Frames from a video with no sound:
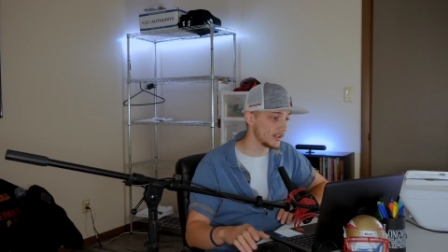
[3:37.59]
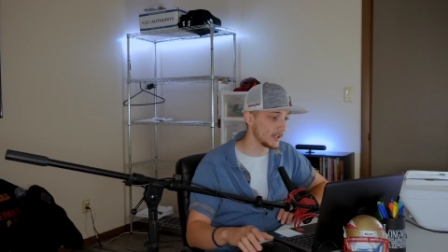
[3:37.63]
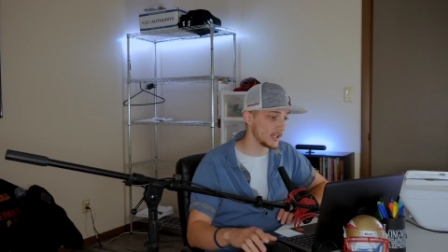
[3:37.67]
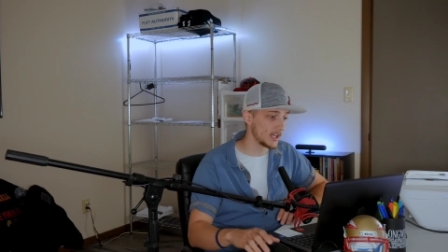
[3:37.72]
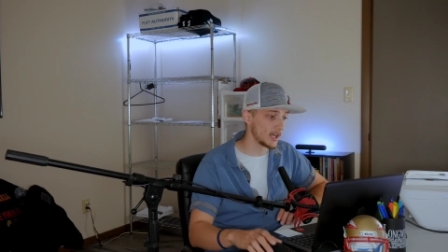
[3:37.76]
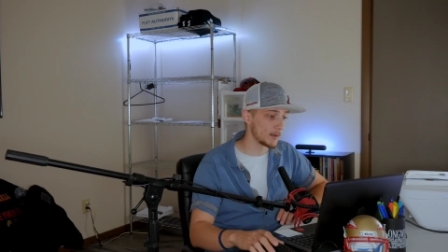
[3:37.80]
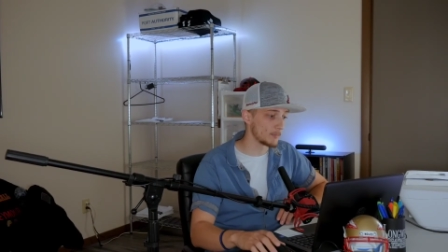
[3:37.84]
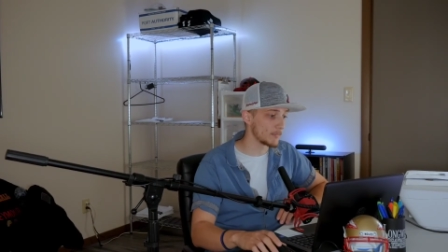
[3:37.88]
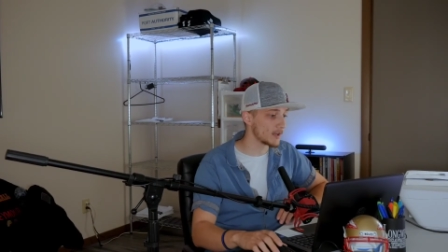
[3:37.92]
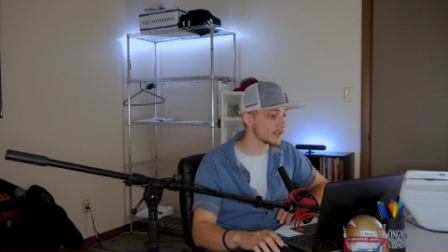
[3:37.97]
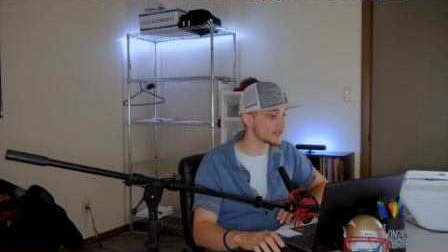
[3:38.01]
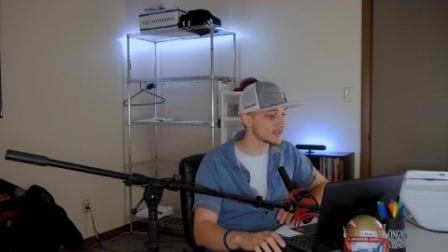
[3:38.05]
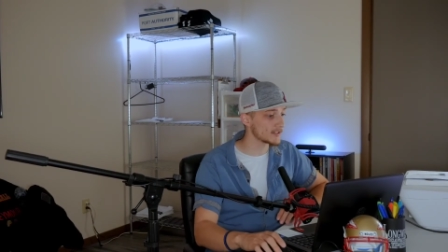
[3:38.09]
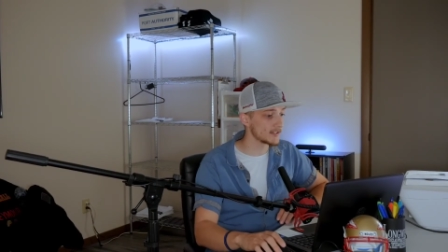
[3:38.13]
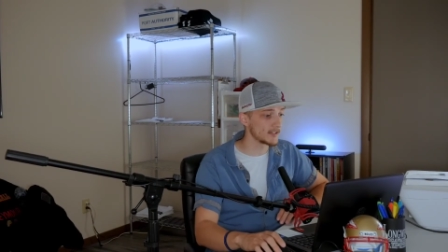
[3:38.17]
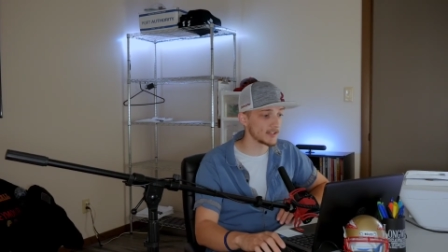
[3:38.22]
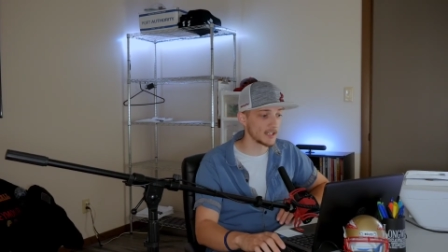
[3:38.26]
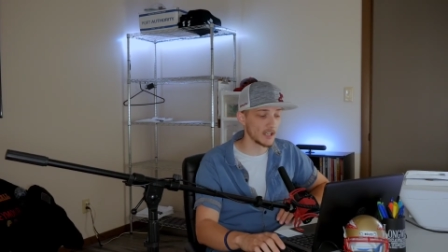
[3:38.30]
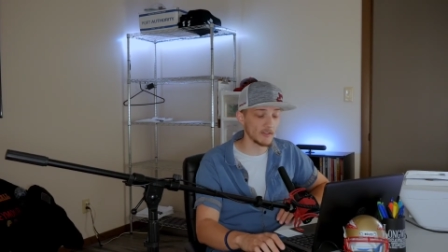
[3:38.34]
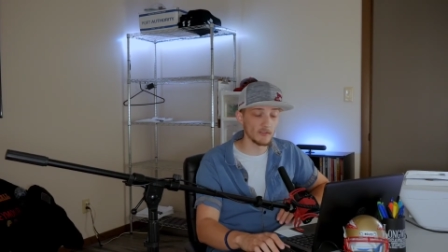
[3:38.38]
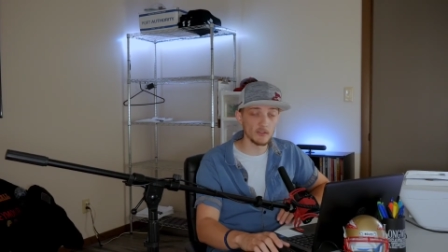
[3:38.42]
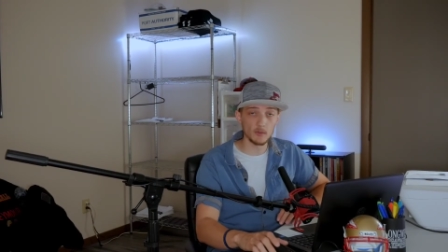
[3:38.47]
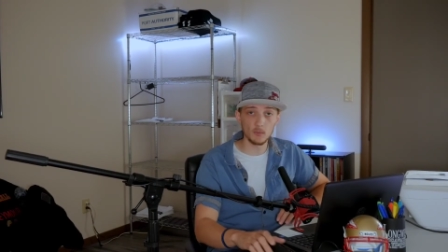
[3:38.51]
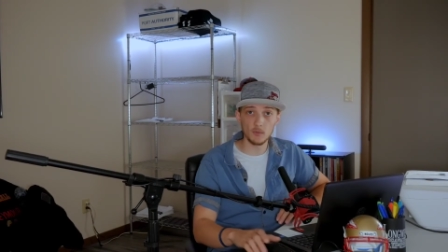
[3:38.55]
And I'm not
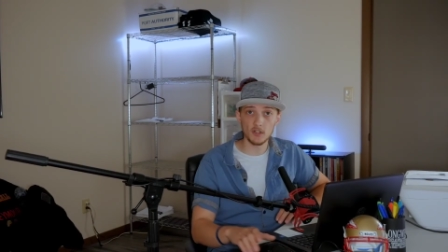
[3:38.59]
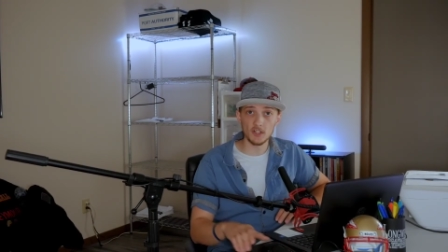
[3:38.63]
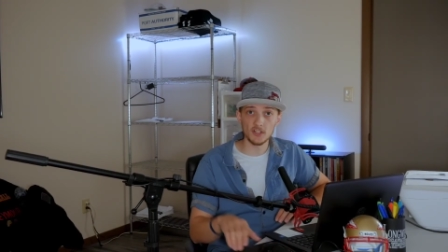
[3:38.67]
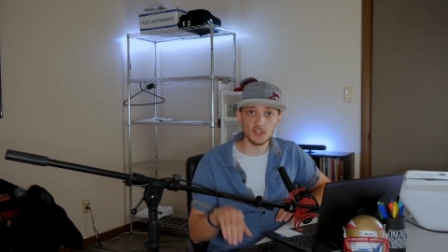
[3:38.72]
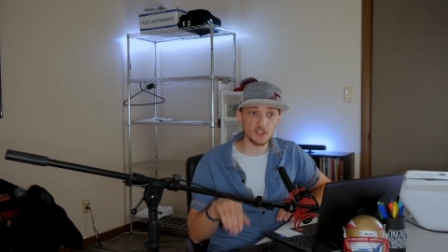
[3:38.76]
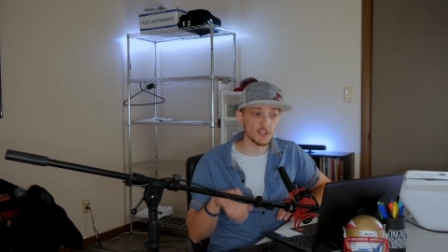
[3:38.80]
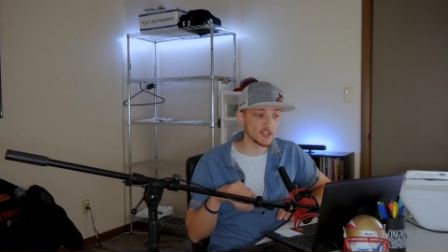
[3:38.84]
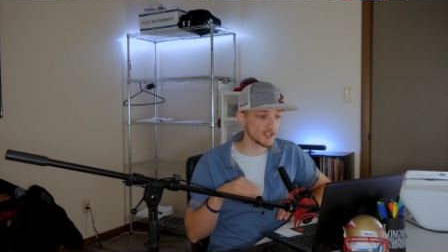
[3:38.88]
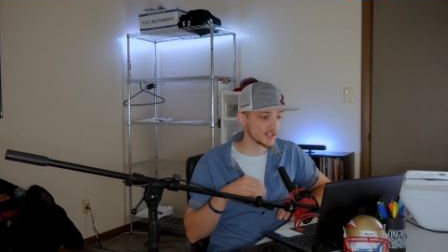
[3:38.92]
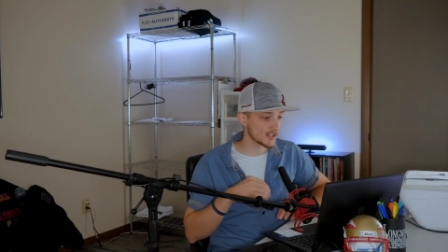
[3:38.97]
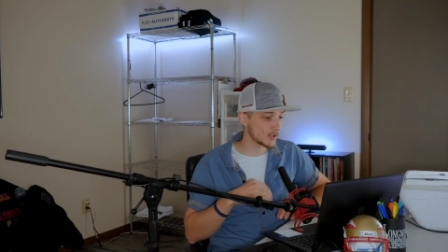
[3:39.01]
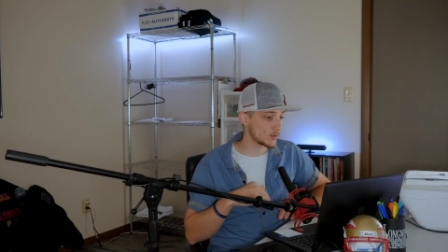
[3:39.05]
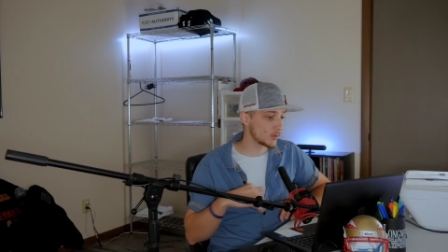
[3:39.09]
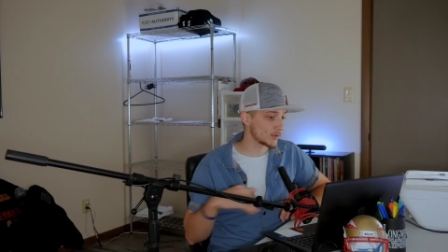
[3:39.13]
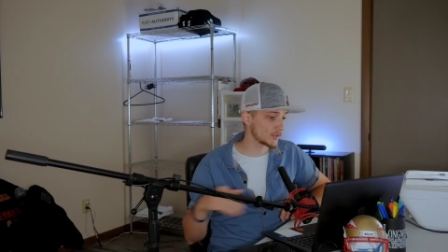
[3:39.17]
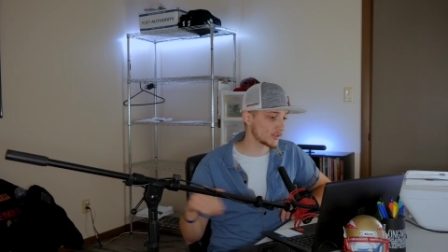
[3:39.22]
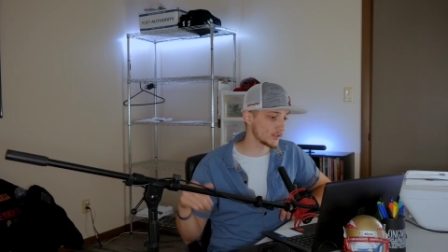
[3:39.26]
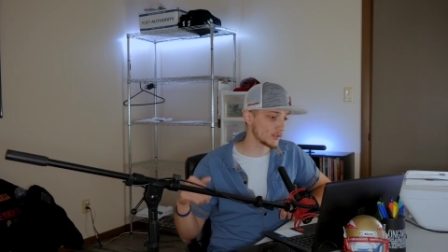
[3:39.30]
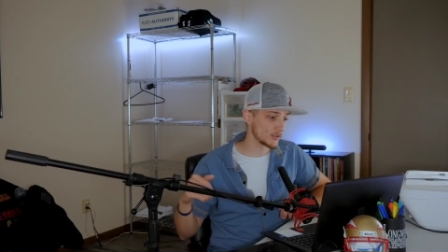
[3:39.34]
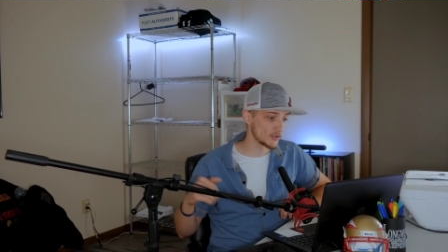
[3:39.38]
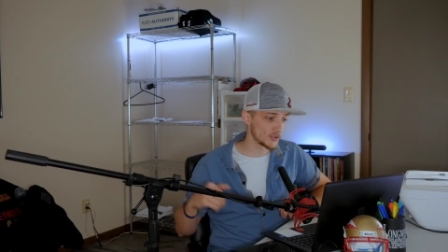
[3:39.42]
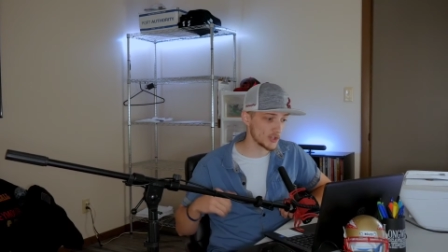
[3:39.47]
saying everyone should just quit their